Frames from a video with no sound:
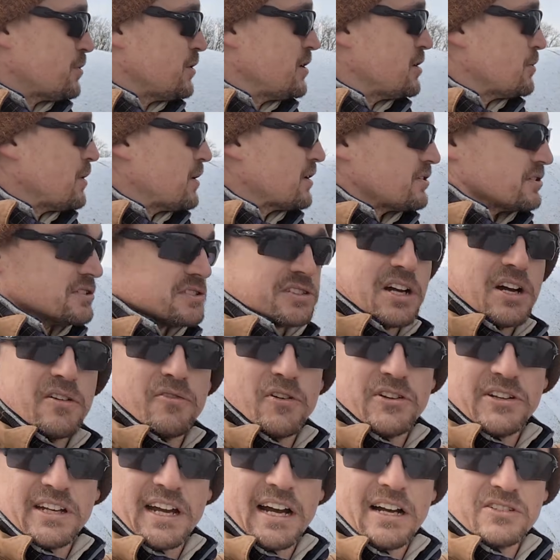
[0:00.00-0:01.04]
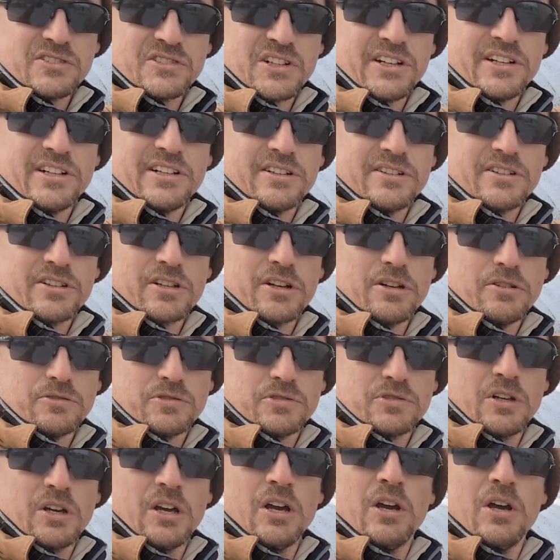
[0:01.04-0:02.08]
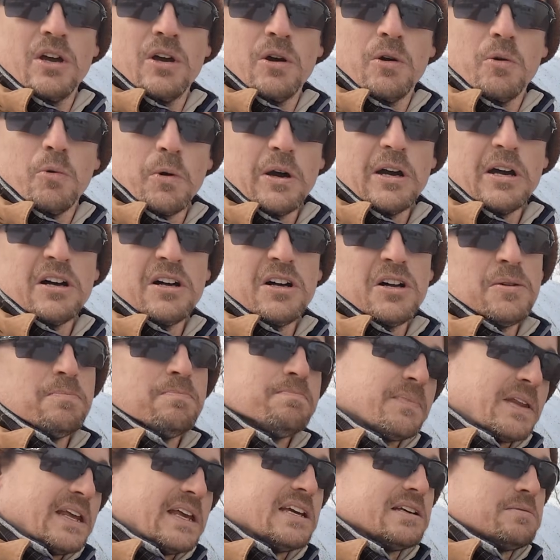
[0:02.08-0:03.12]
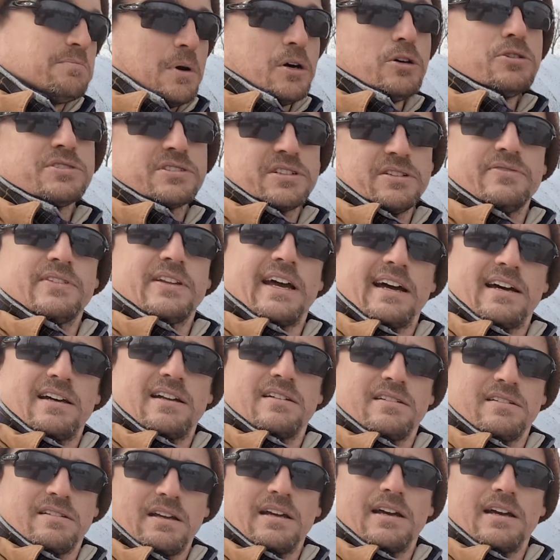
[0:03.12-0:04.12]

pretty weathered stuff on the outside here, the goats will eat most of that.